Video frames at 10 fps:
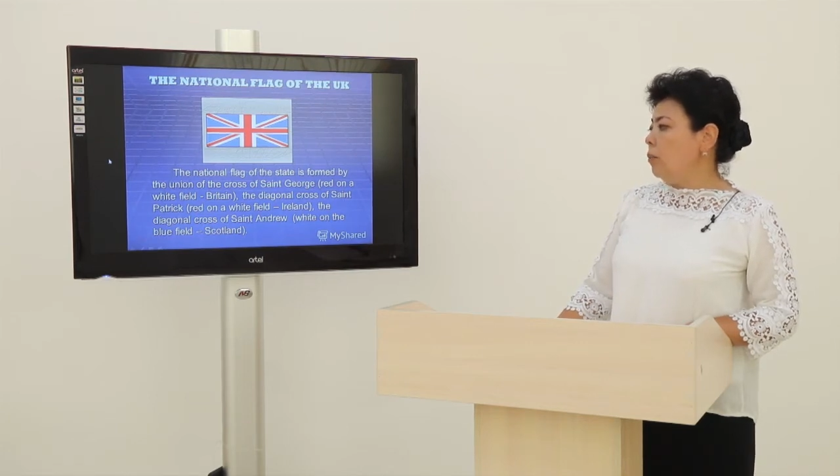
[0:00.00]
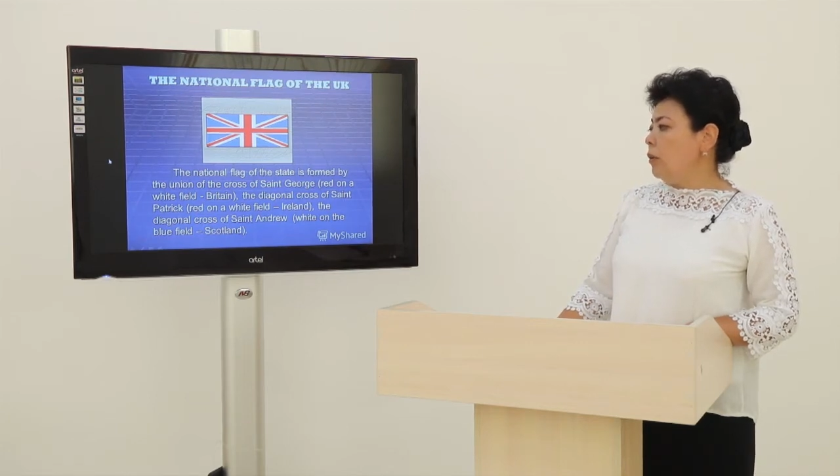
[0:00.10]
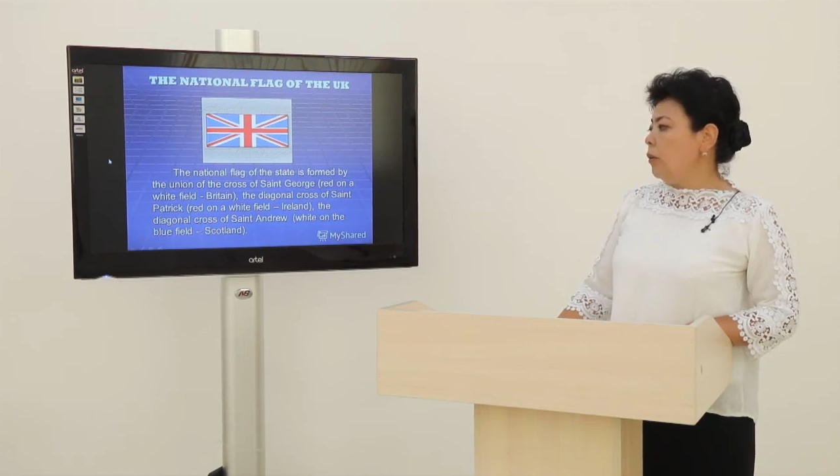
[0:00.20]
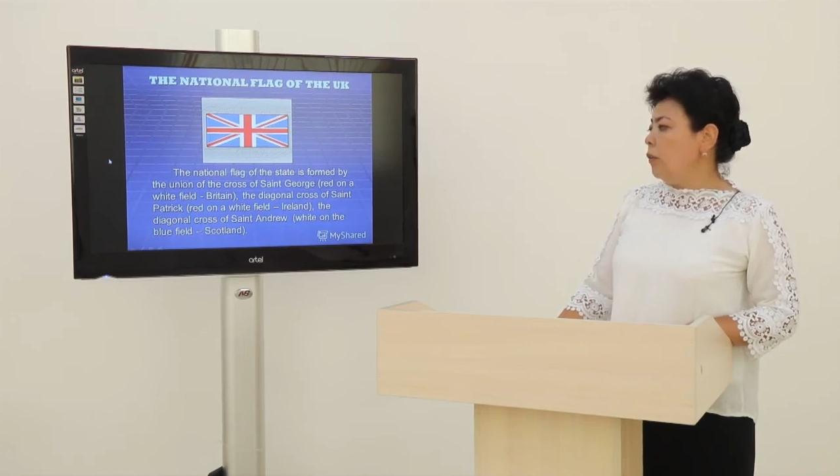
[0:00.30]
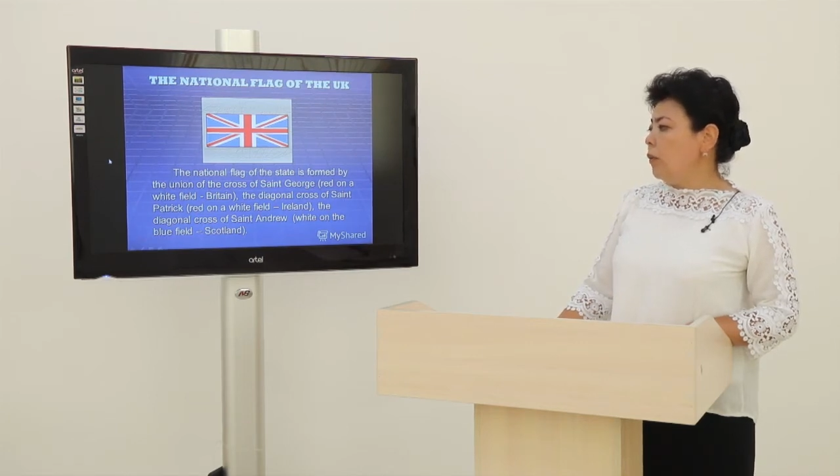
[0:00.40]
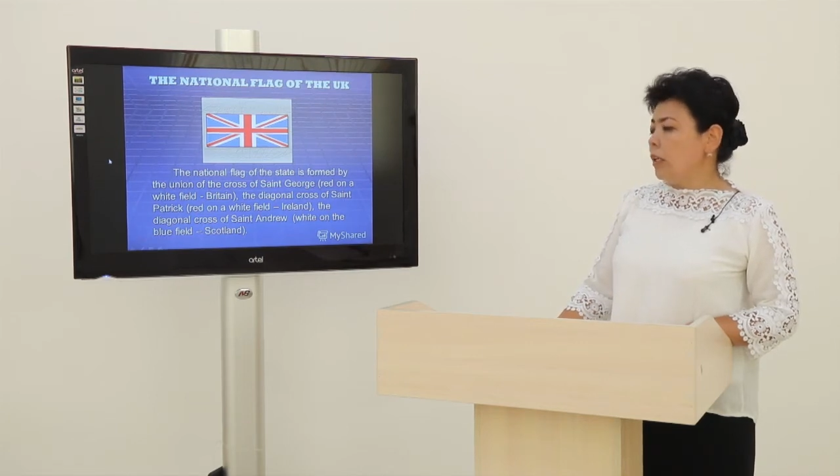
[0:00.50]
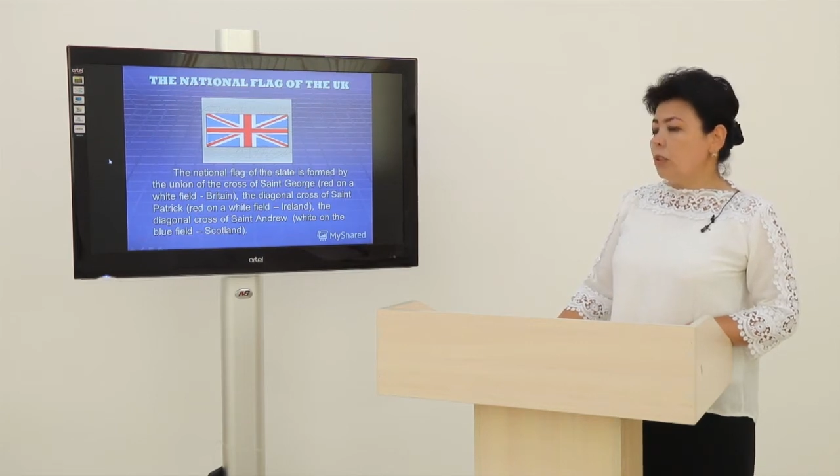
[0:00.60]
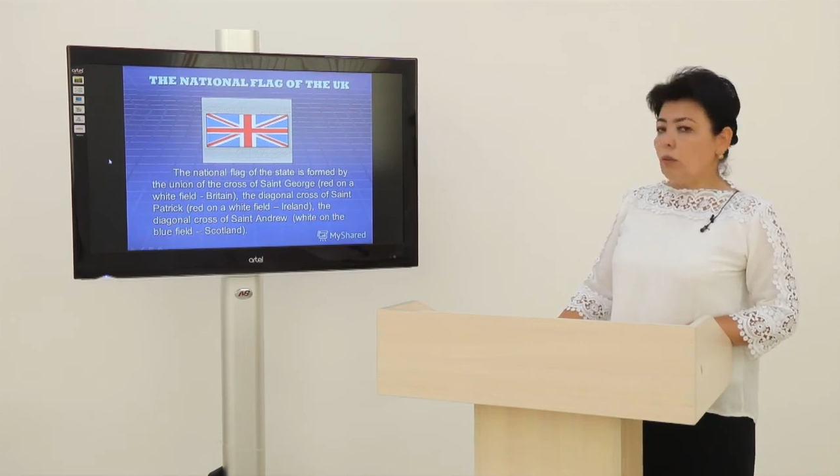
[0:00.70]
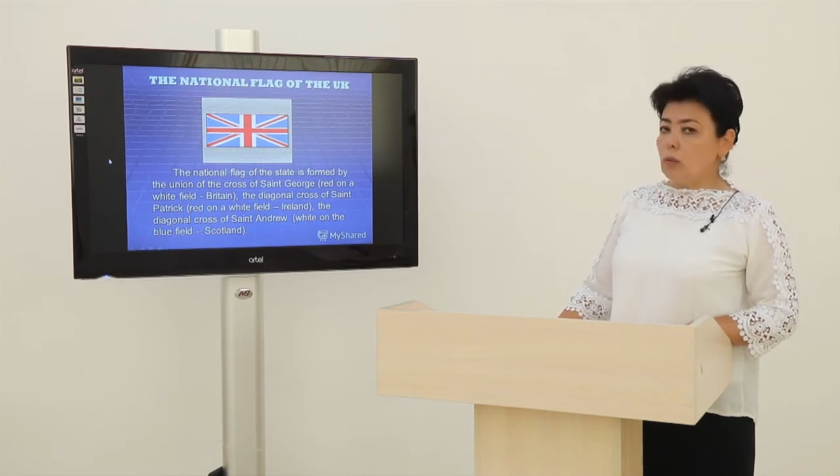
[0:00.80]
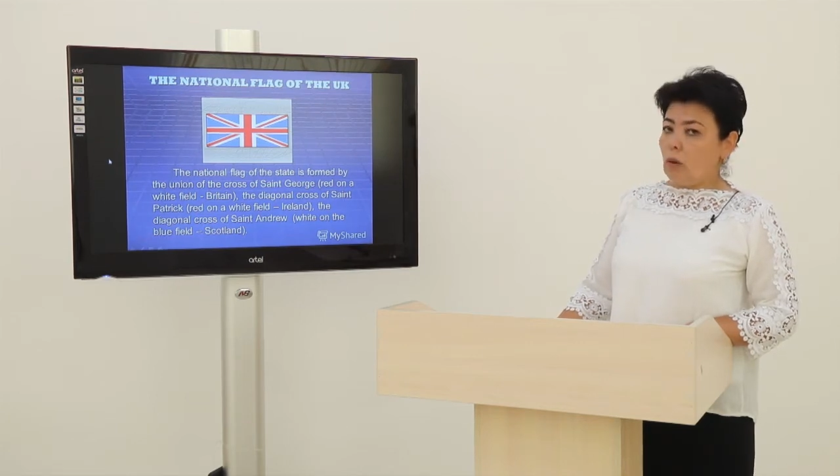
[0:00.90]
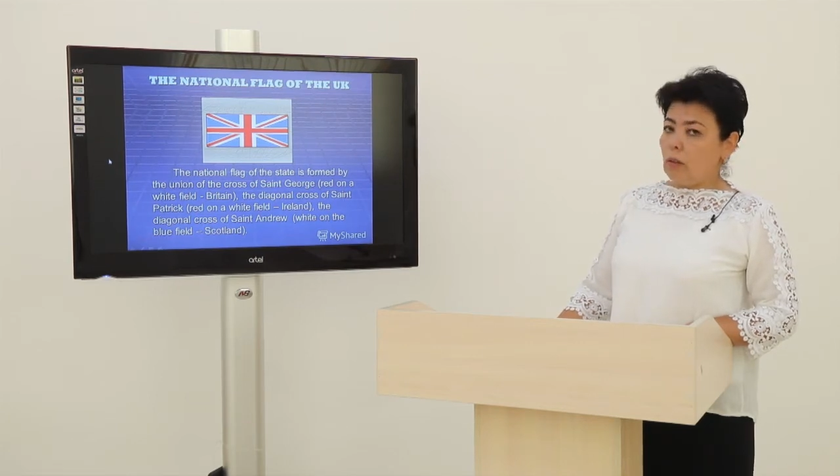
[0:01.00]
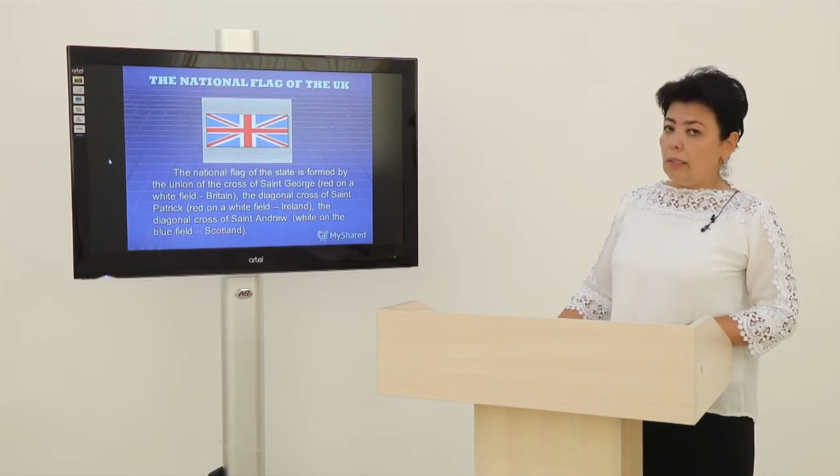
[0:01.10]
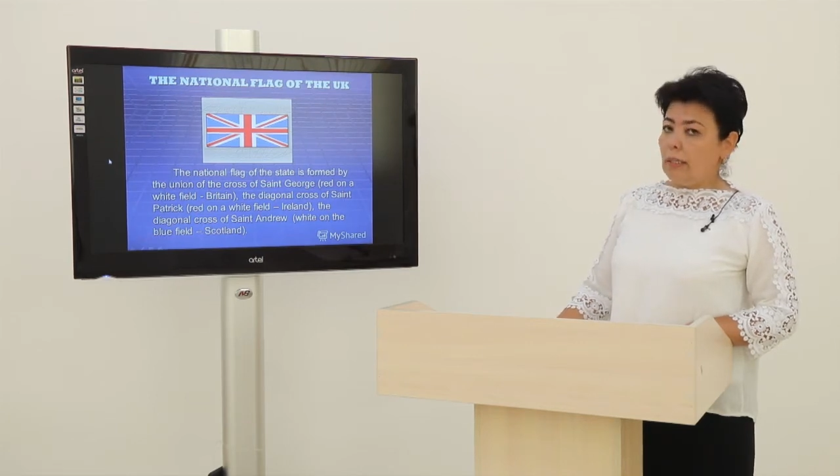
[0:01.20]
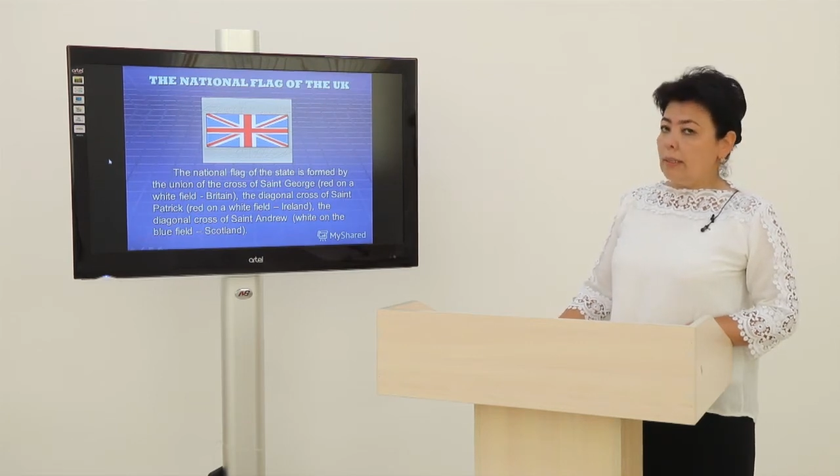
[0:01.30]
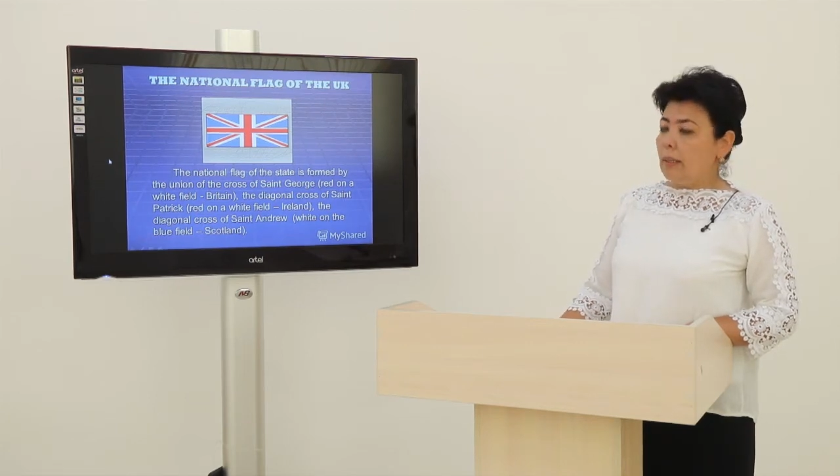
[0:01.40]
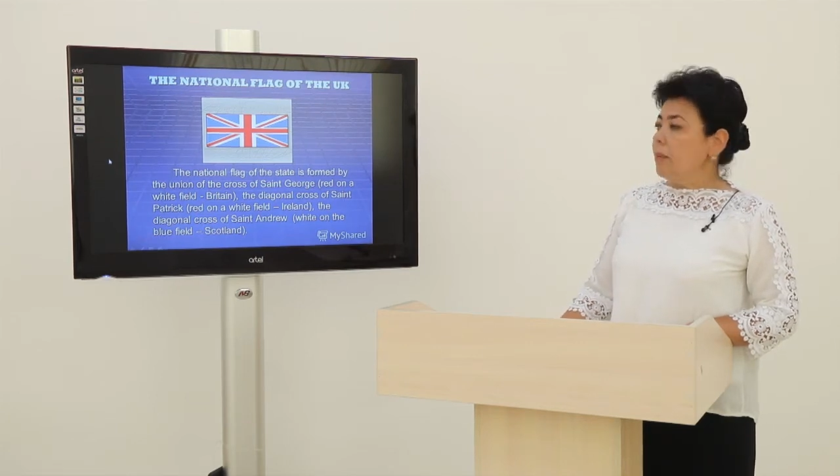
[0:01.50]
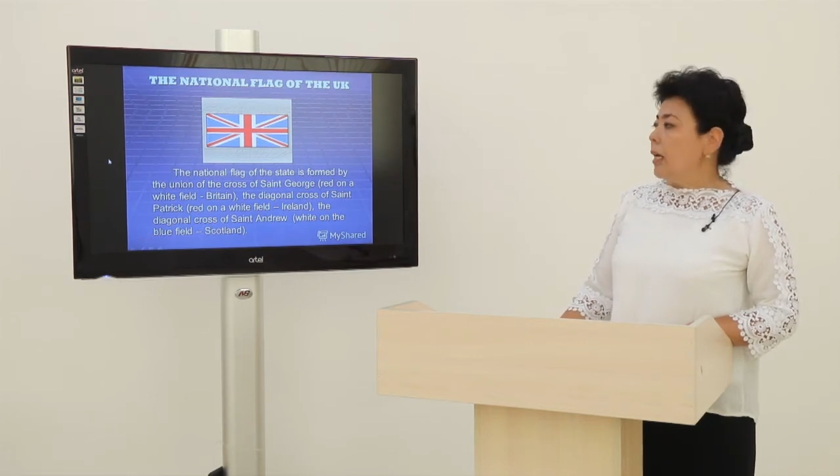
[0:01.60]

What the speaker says: blue field of Scotland.